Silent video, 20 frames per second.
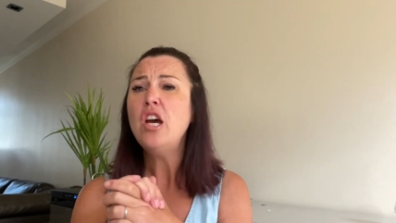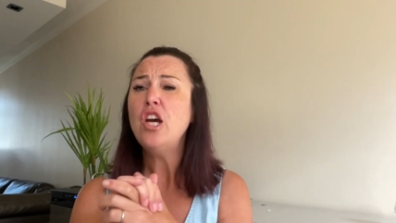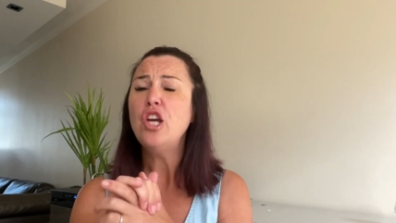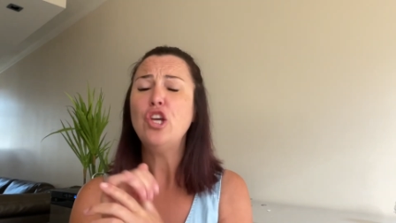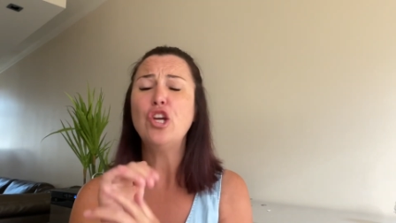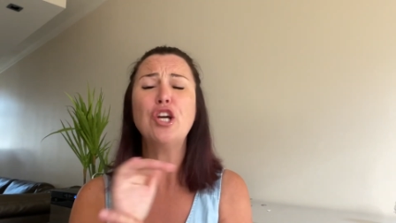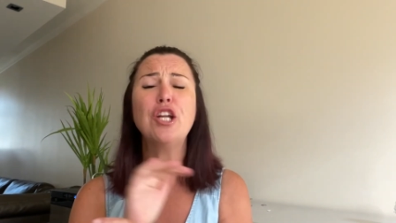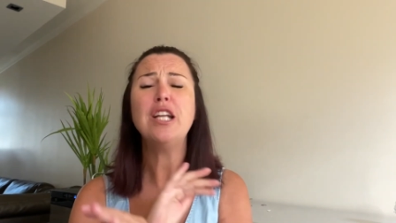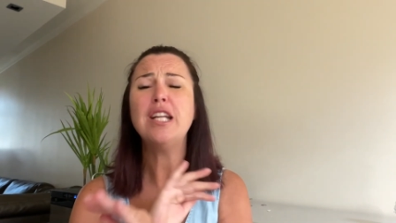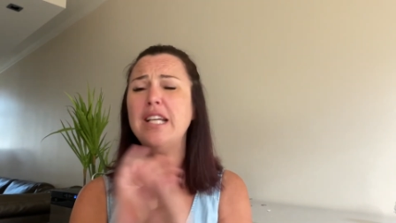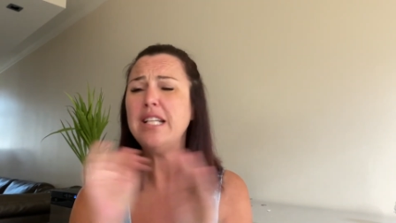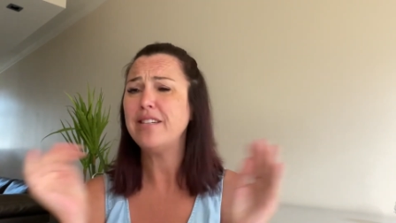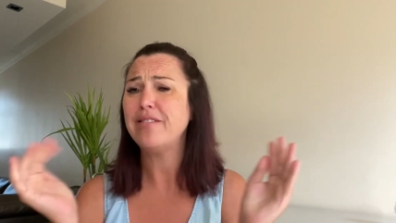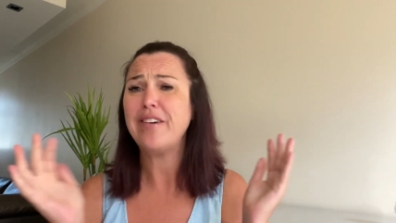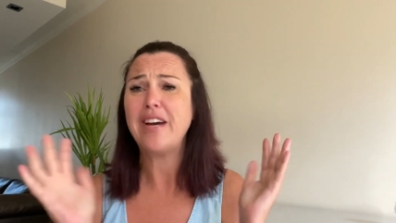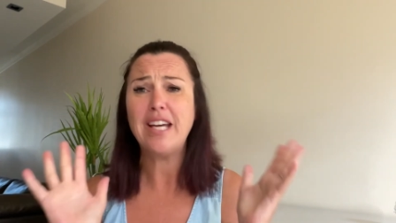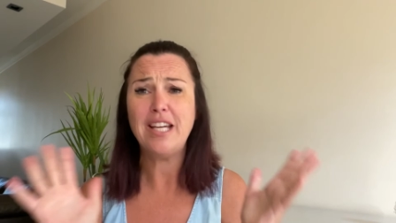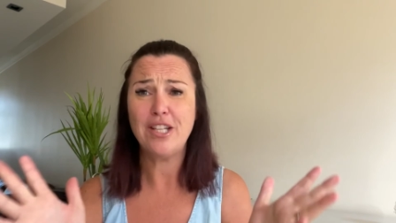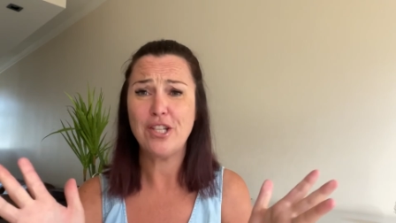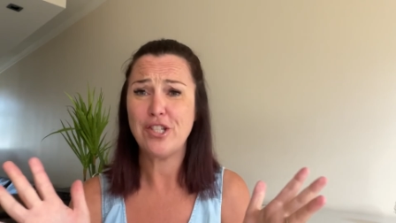You're going to need it
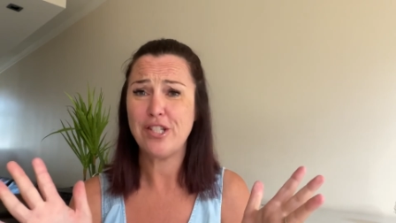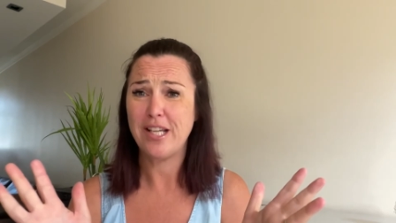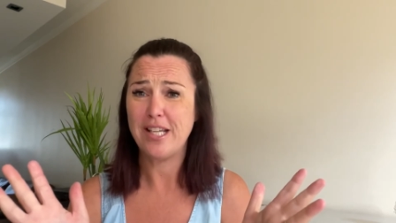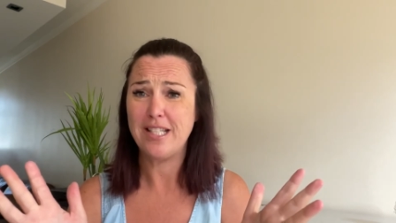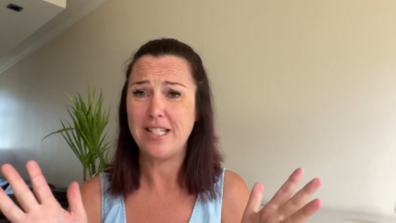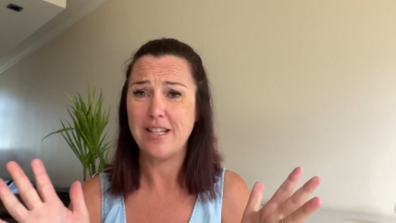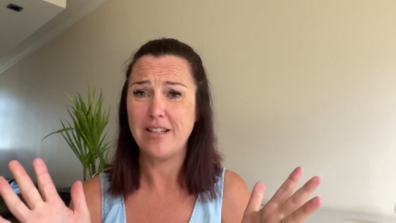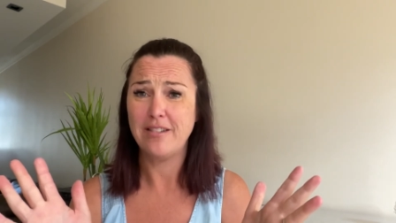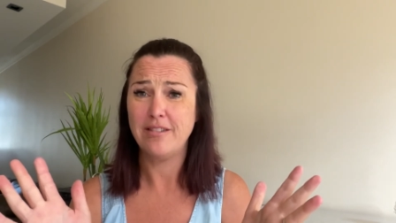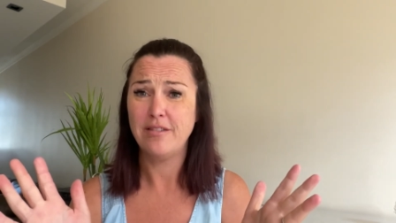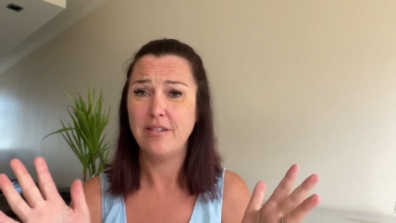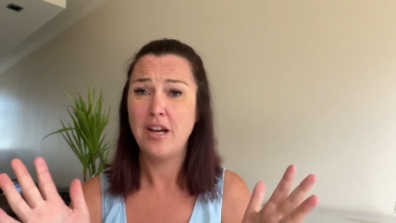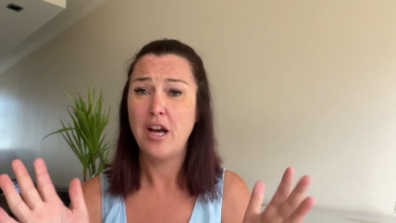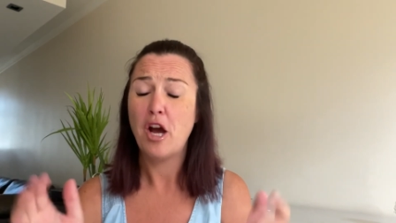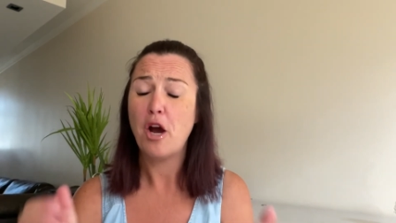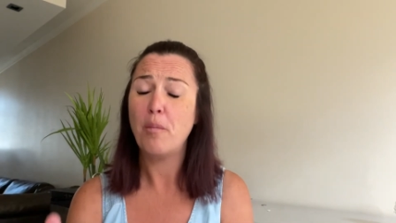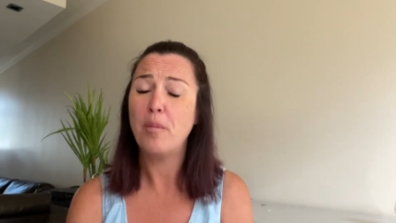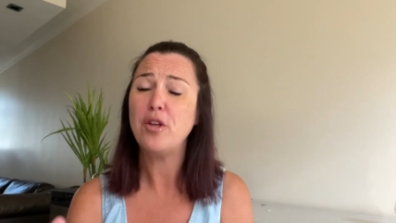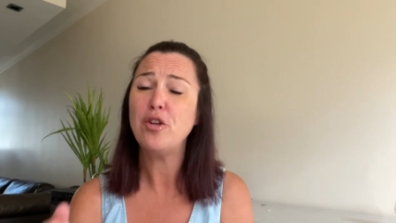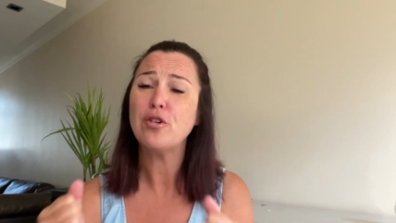for each season.
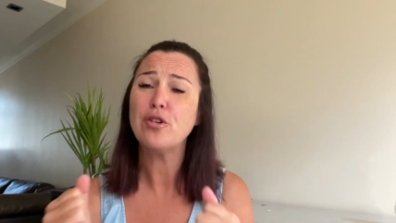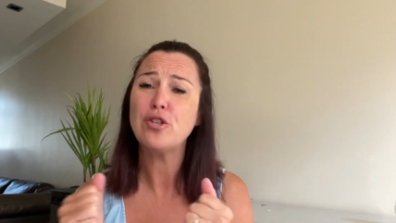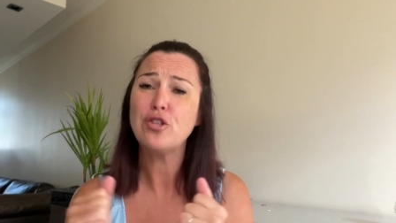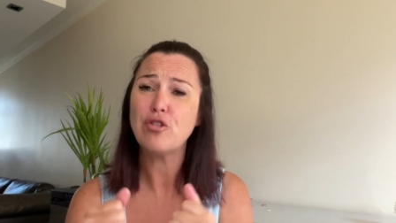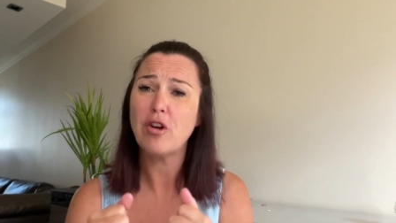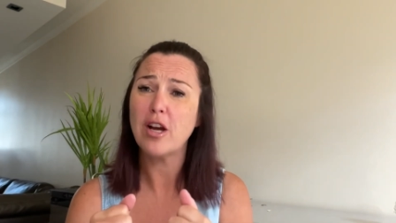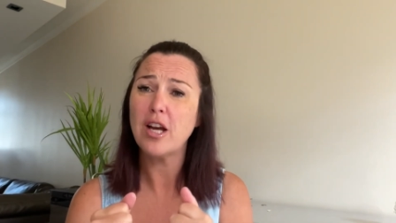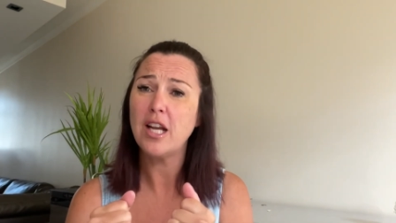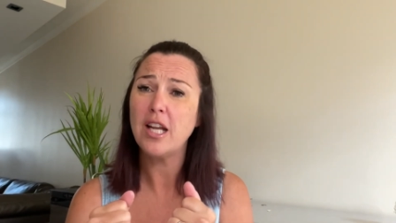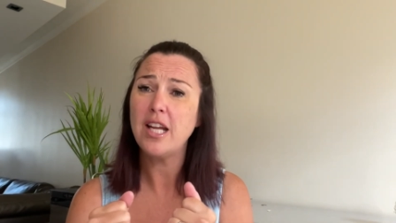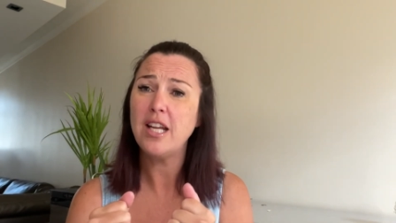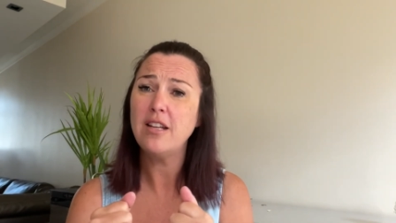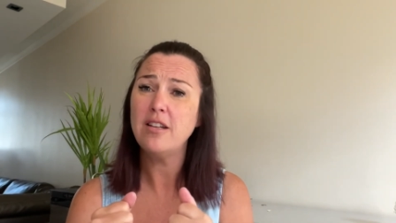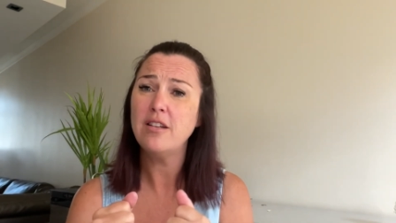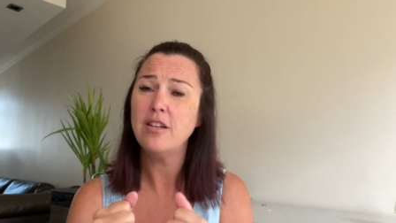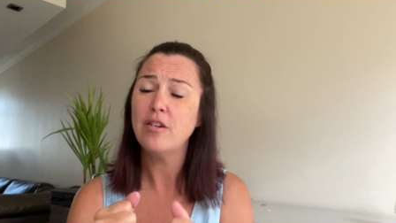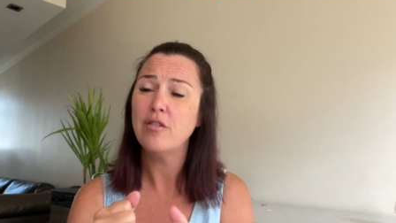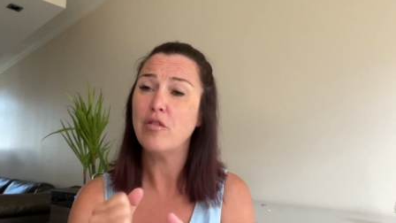And when you're struggling,